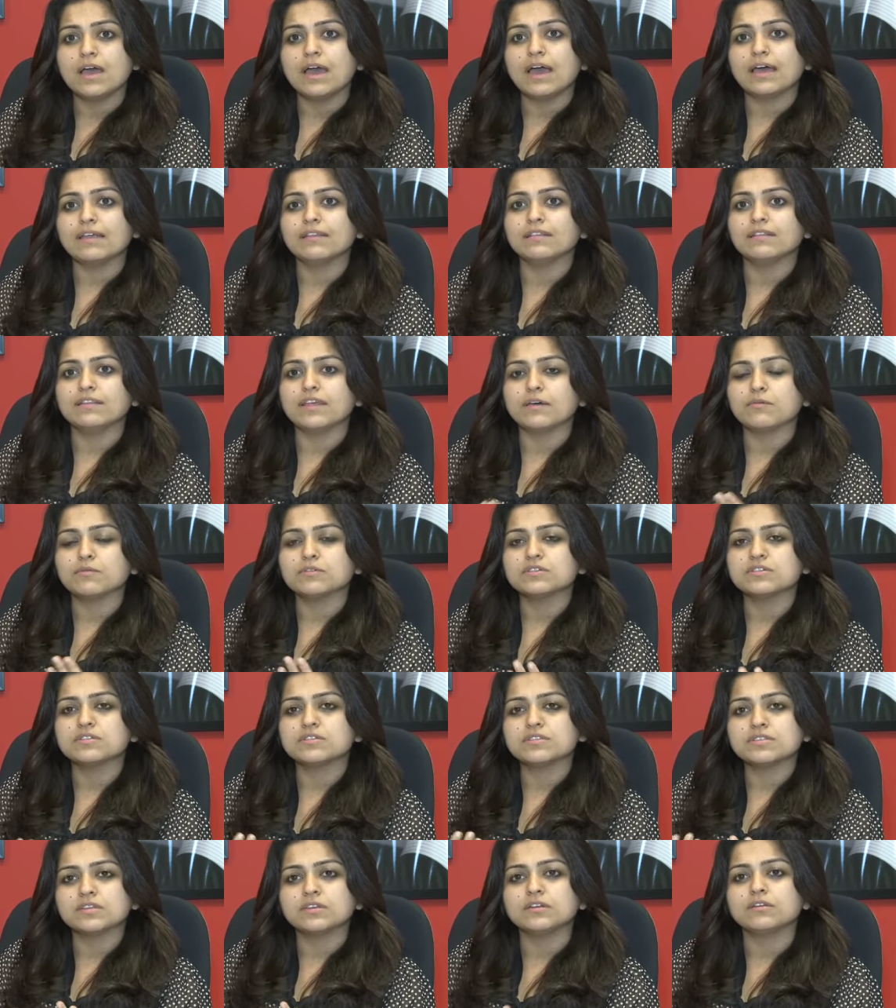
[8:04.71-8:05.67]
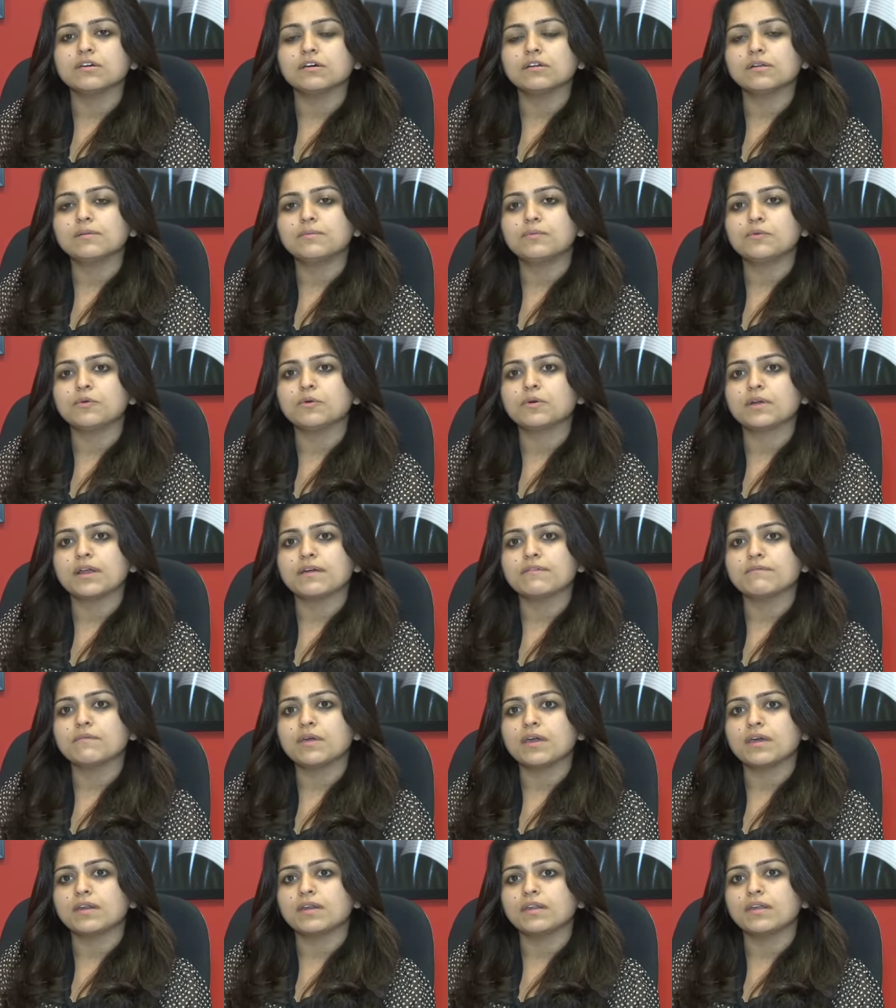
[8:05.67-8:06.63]
And there was this internal program
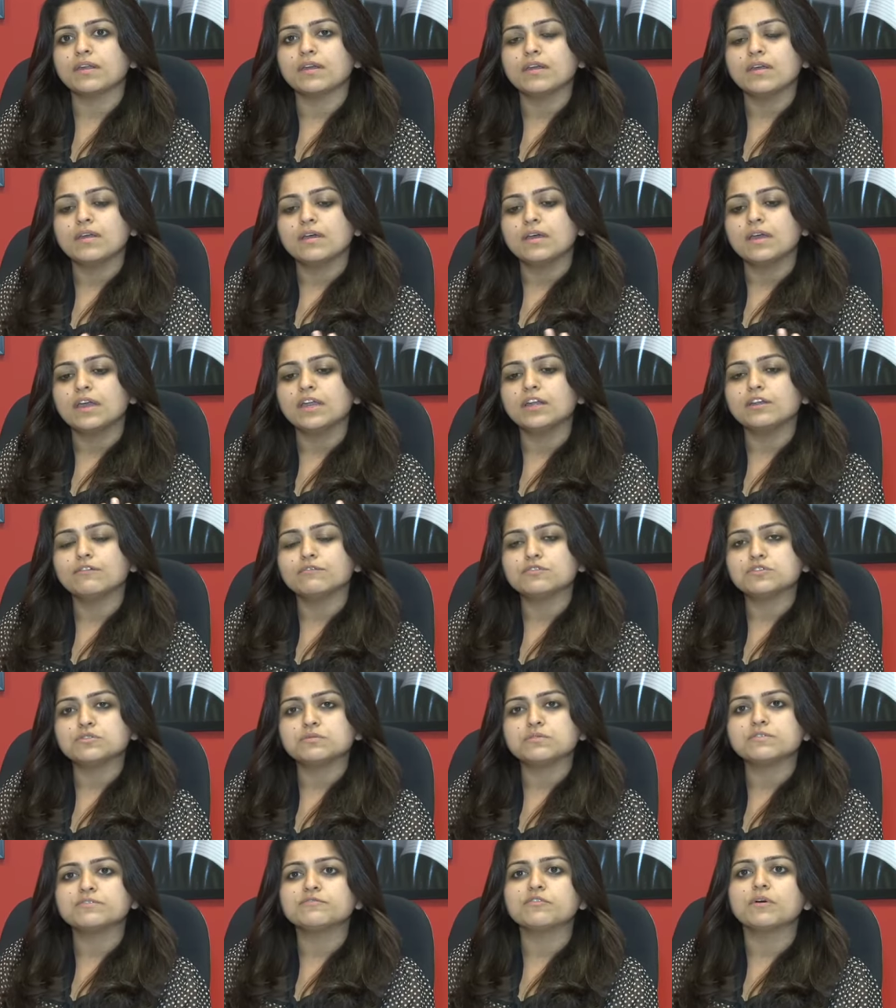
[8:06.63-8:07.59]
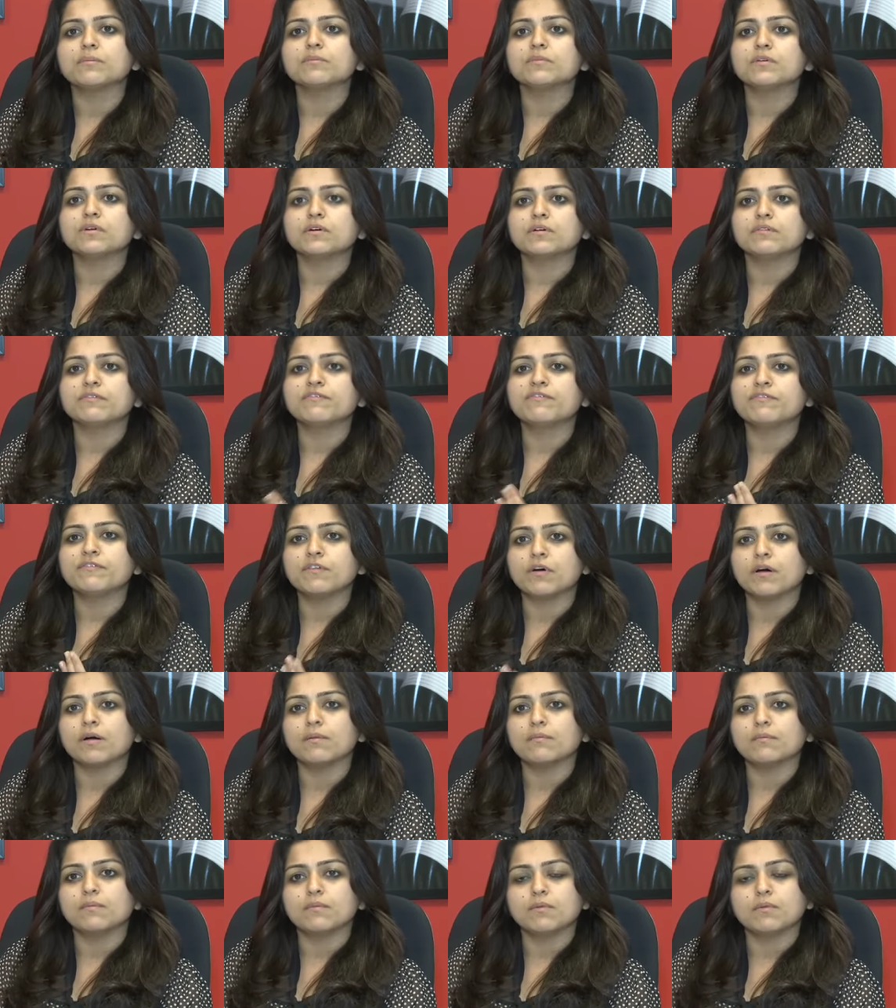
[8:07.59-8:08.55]
where individuals from the
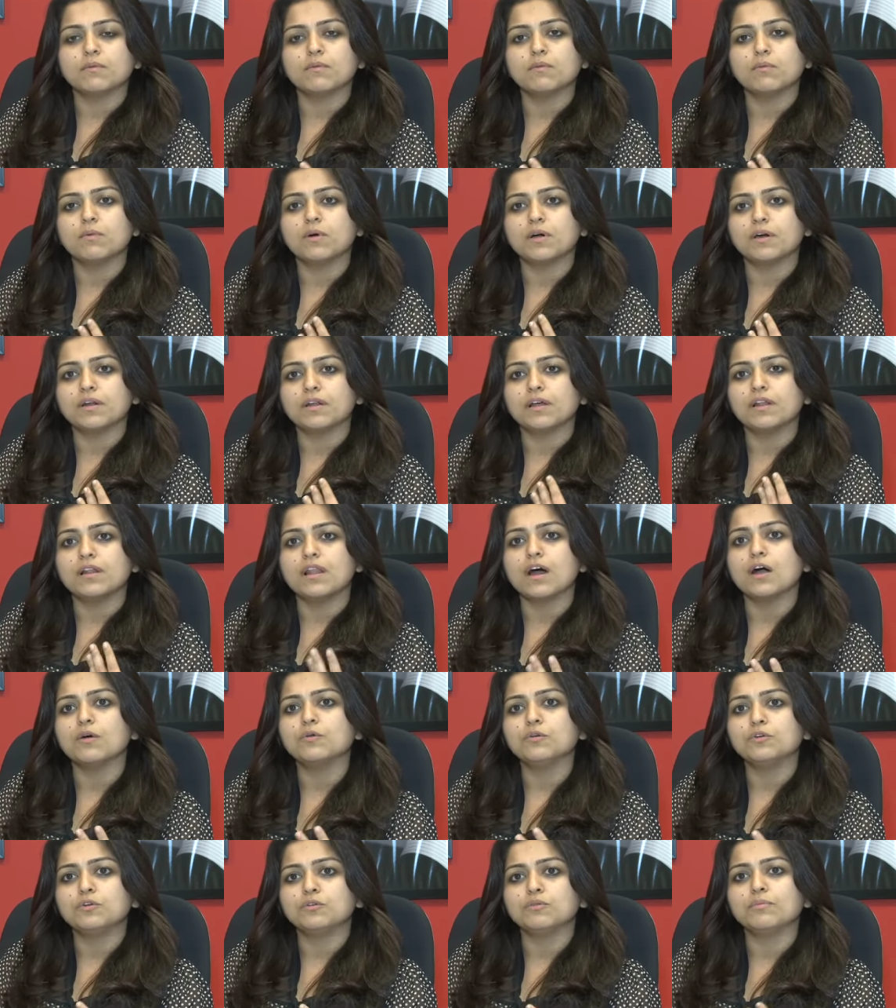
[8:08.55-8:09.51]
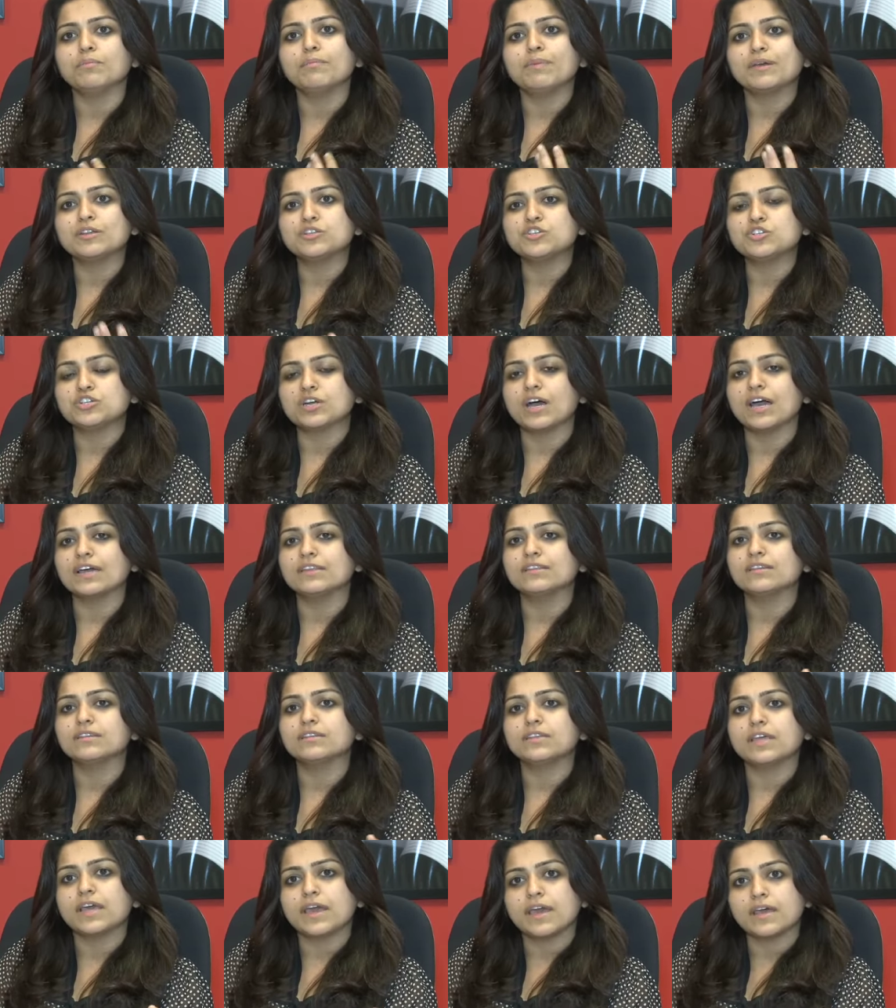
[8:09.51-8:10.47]
firm were allowed to pitch
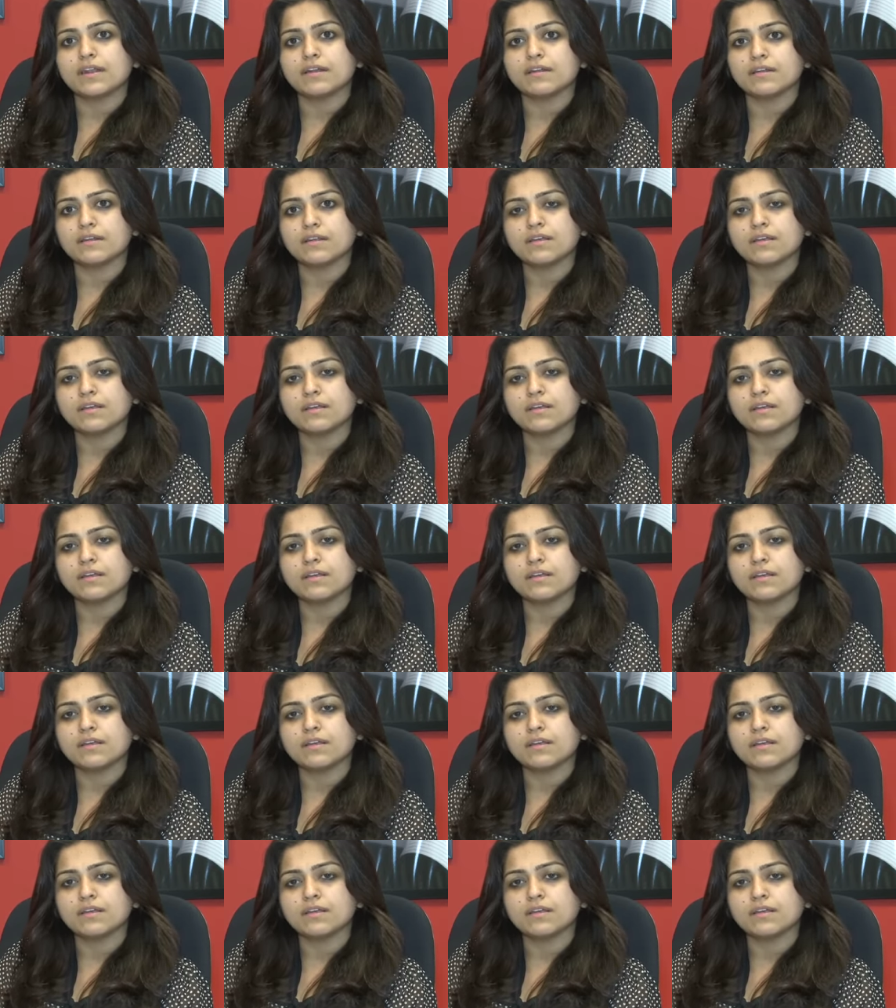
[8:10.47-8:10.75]
either their